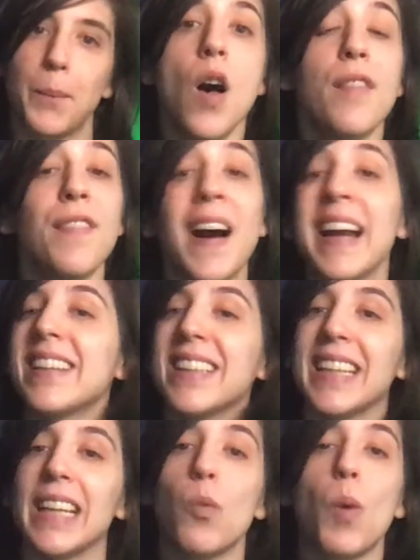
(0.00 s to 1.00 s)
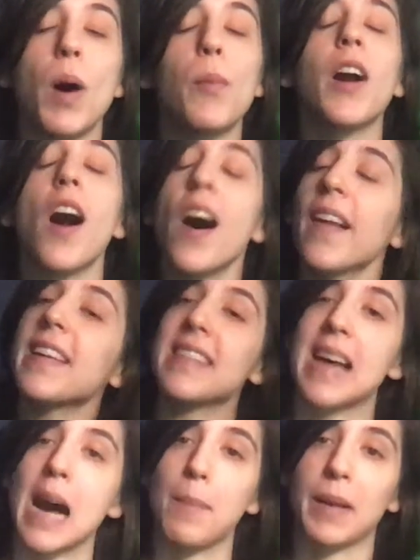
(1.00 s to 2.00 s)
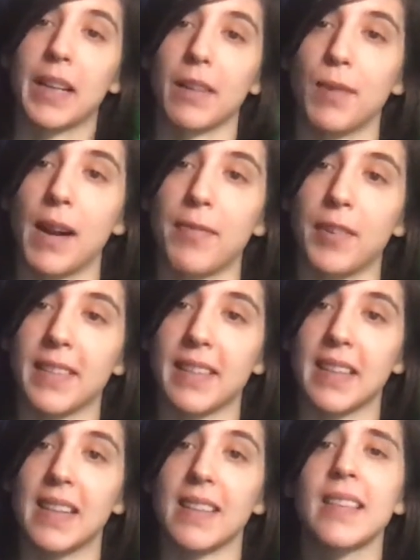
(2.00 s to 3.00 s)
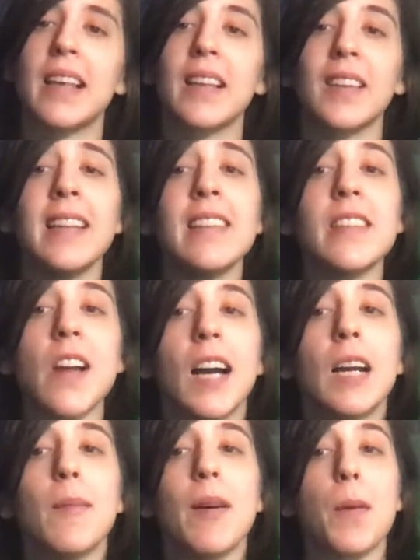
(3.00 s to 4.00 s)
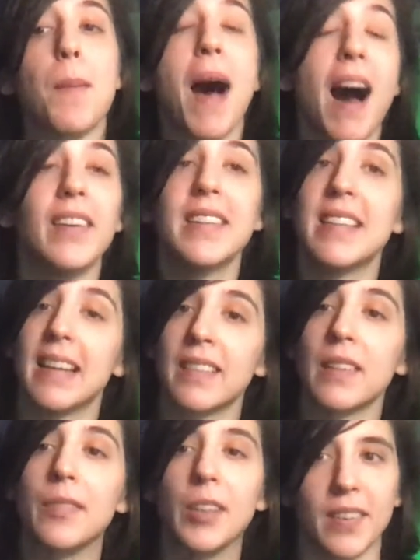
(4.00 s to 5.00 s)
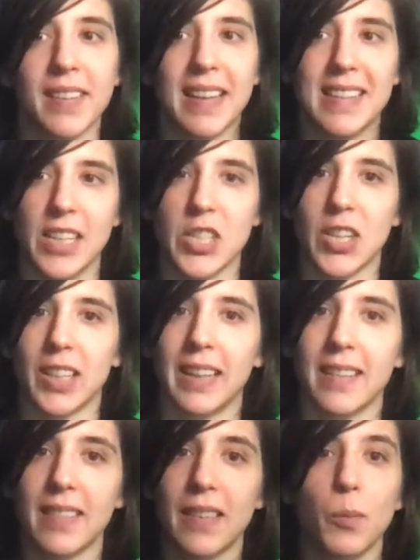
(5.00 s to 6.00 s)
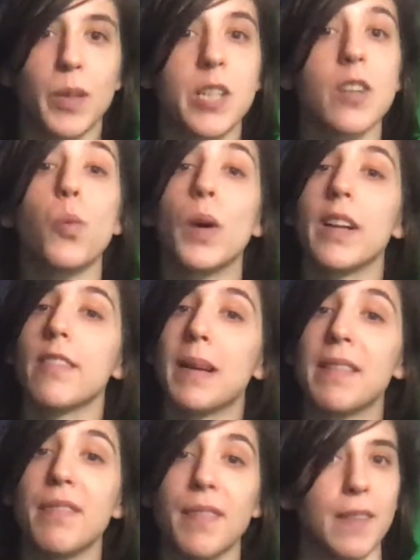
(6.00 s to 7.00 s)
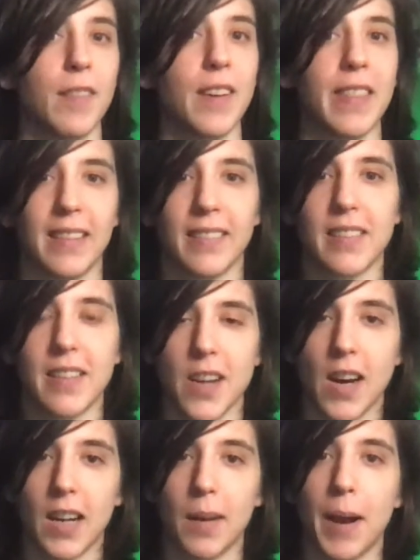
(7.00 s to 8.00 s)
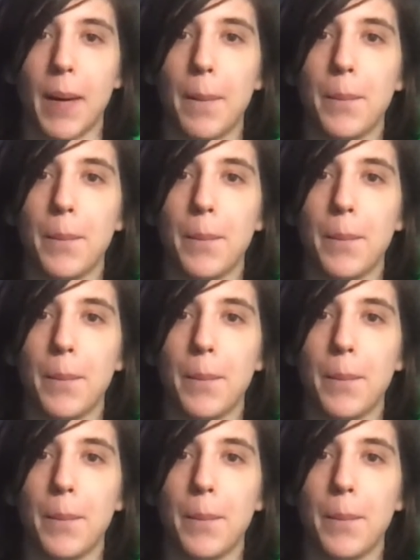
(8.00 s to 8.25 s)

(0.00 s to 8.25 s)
Finally, while we're on the topic of references, let's talk about the politics of your citation list, which is one of my favorite things to talk about.